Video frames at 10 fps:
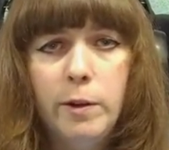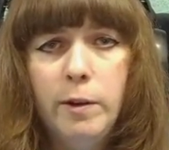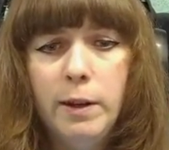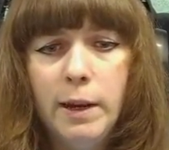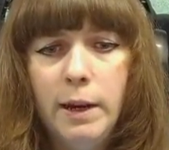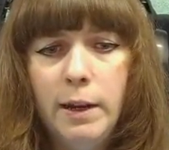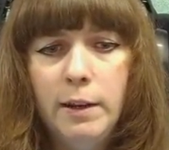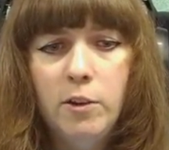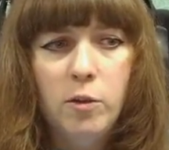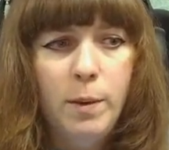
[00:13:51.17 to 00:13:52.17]
can.
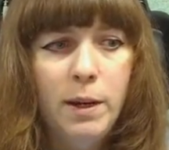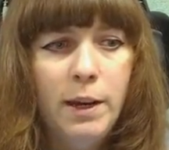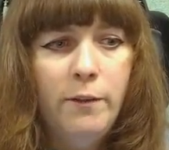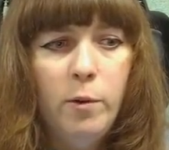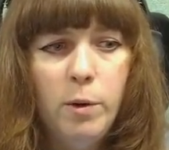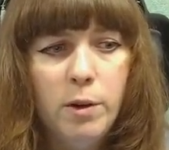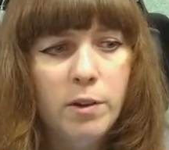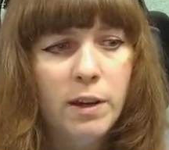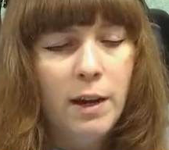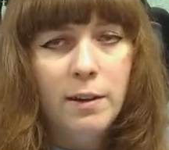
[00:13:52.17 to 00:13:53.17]
Just be careful what you
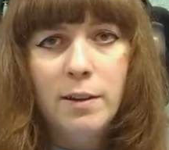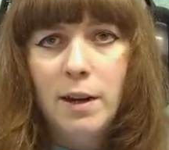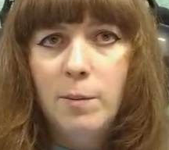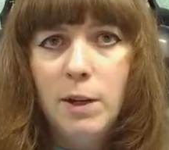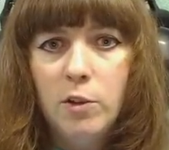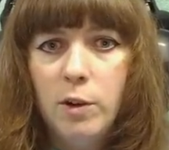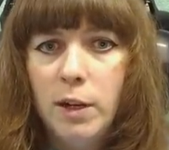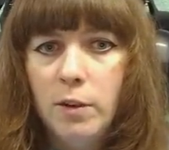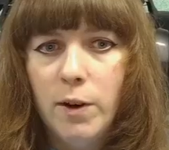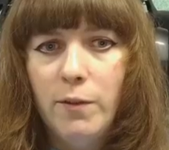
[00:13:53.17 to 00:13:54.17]
set and make sure you get
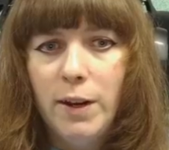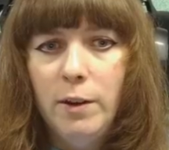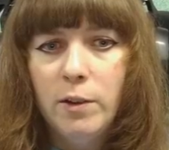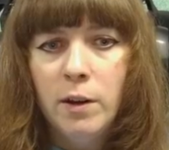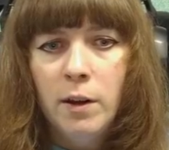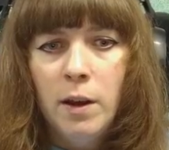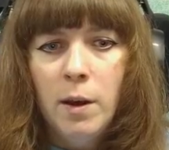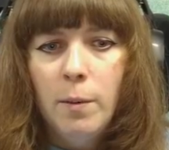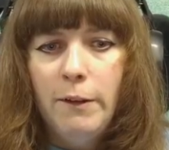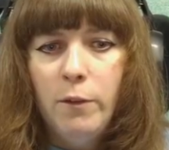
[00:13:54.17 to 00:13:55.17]
the right values.
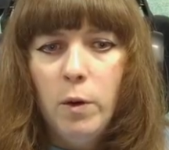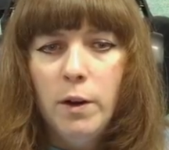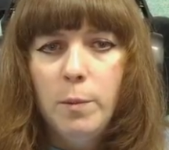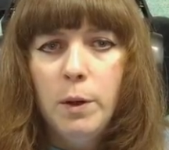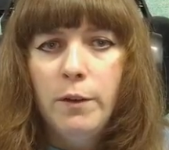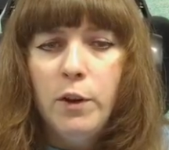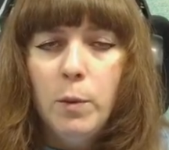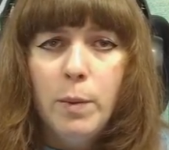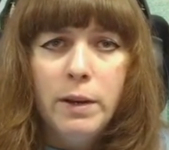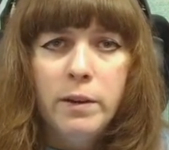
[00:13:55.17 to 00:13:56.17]
But I thought I'd put a few
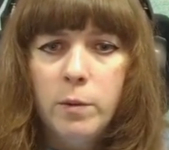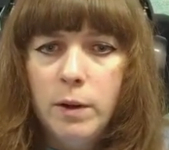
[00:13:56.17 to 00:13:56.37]
basic ones